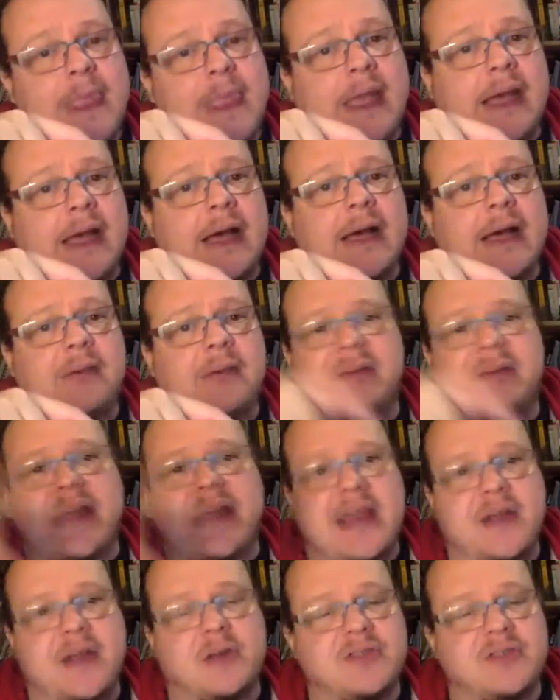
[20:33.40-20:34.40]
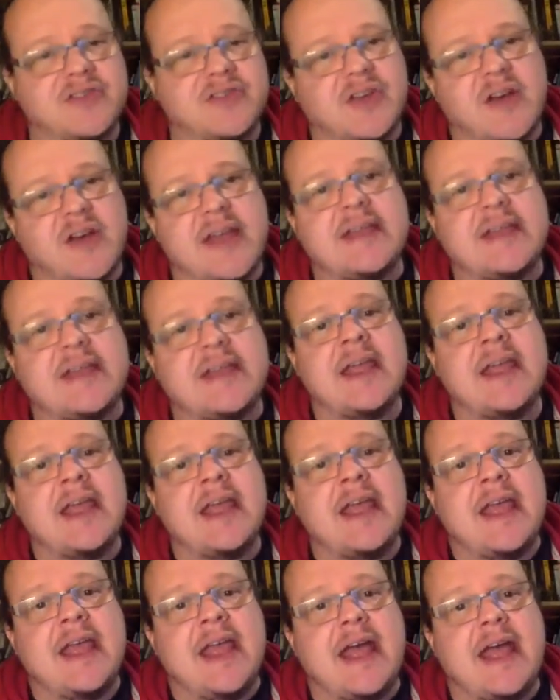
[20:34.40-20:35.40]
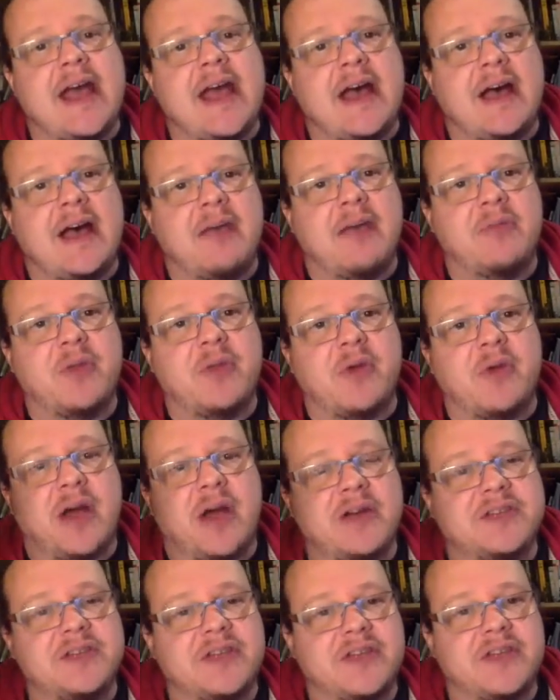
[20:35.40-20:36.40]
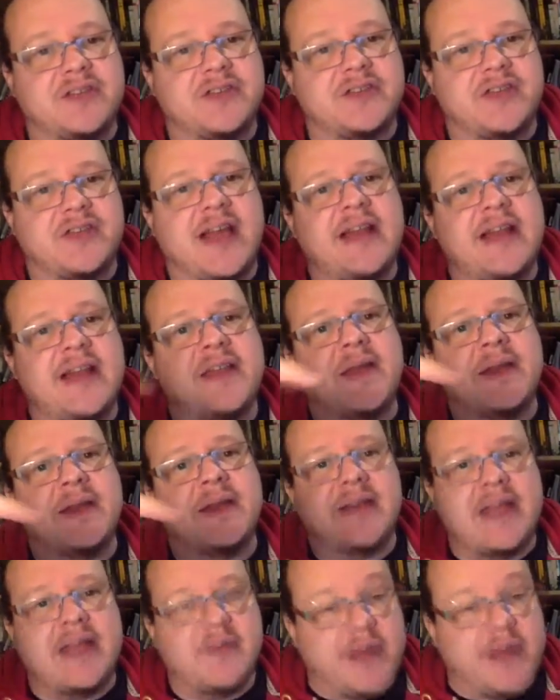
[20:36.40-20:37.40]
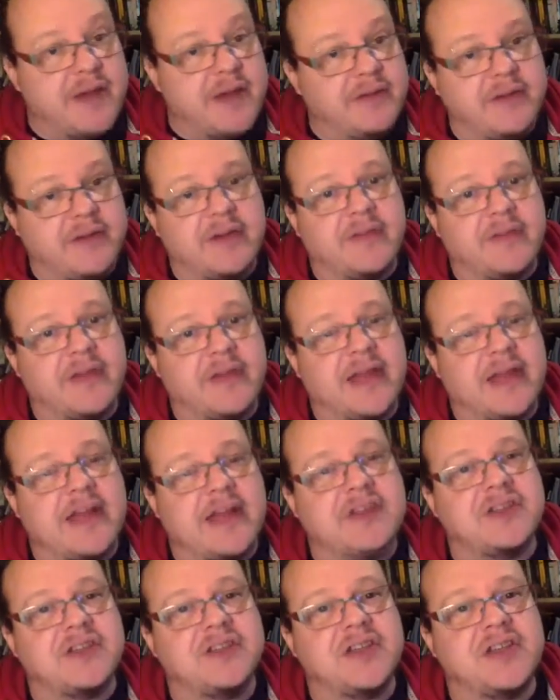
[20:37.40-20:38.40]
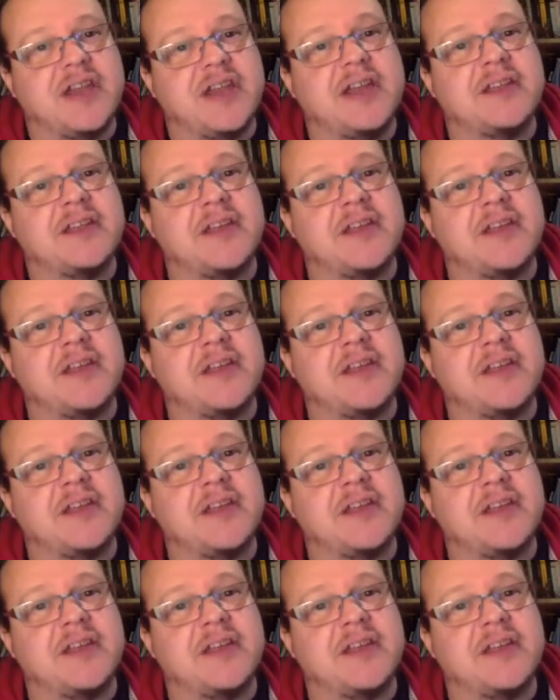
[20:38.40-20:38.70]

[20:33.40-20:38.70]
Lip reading: an adult site that were hosting in Australia. They didn't have an adult verification check.